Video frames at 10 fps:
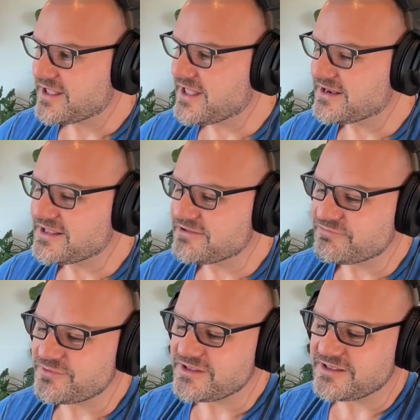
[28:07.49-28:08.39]
And if
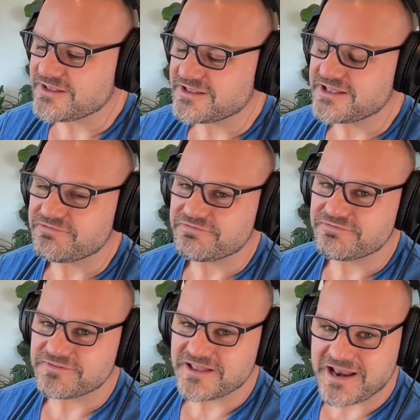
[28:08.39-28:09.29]
we,
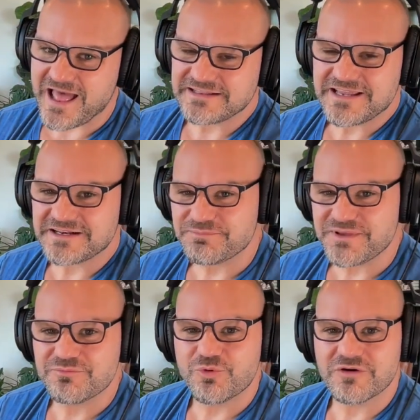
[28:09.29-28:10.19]
if, and I tend to
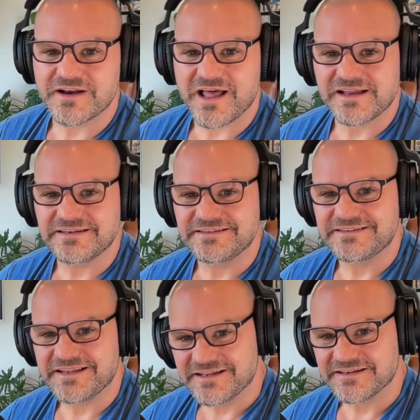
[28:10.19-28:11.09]
be more of an
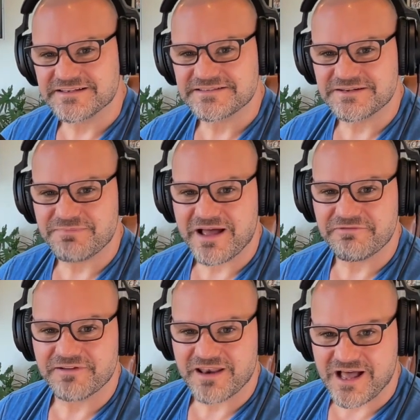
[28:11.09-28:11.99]
idealist in my
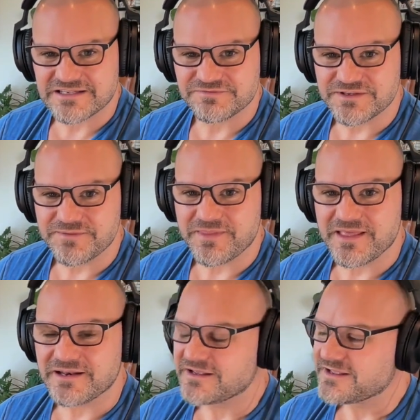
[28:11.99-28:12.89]
philosophy,
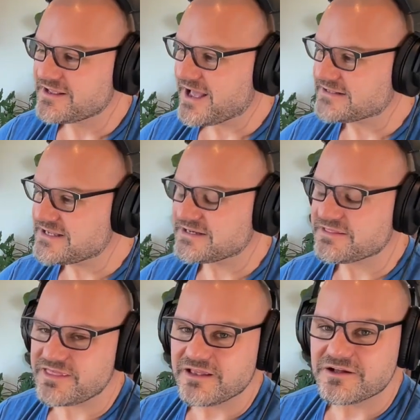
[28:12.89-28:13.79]
and I tend to
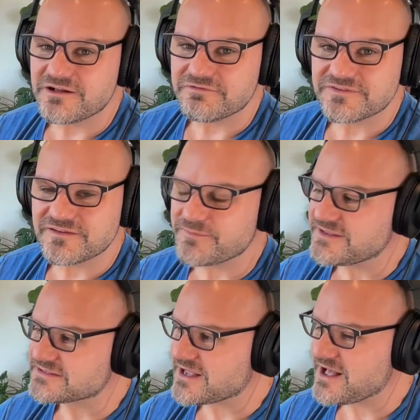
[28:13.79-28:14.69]
think of some of
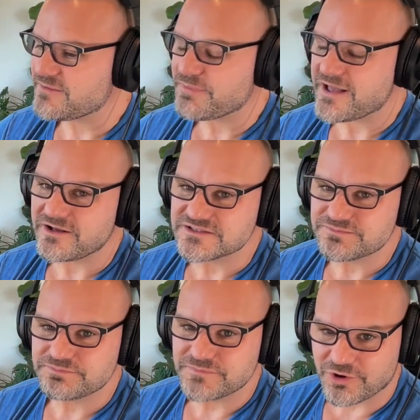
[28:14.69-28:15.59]
these compounds,
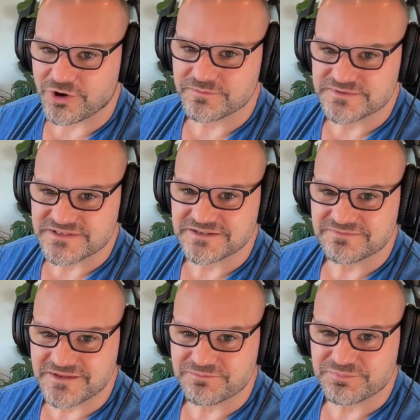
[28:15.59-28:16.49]
herbs in,
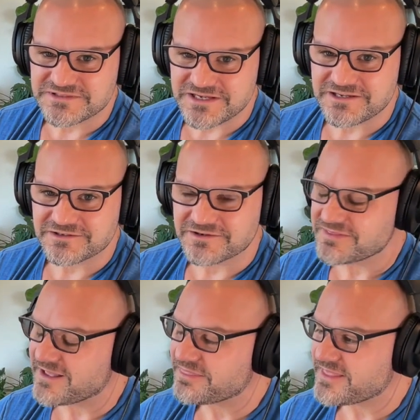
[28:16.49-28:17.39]
in particular,
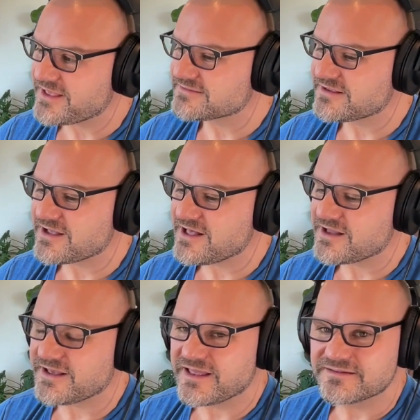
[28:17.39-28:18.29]
and things like
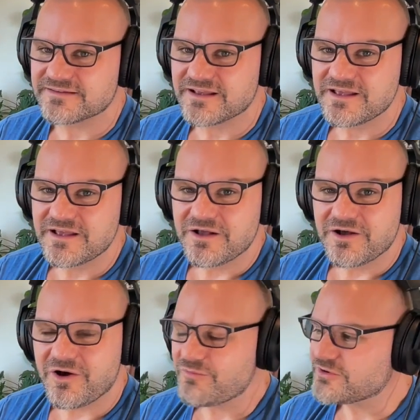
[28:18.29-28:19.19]
kanna as
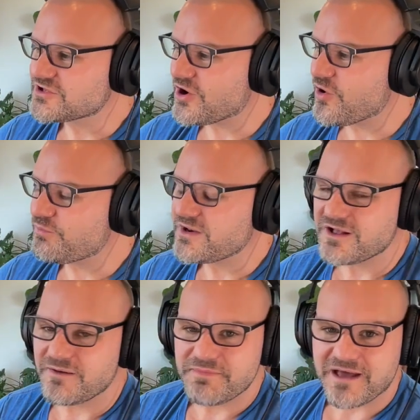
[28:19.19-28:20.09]
almost
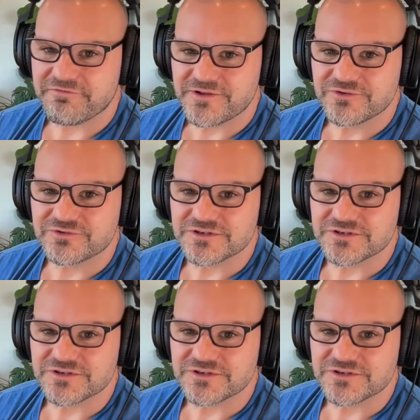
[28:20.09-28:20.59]
opening up that filter.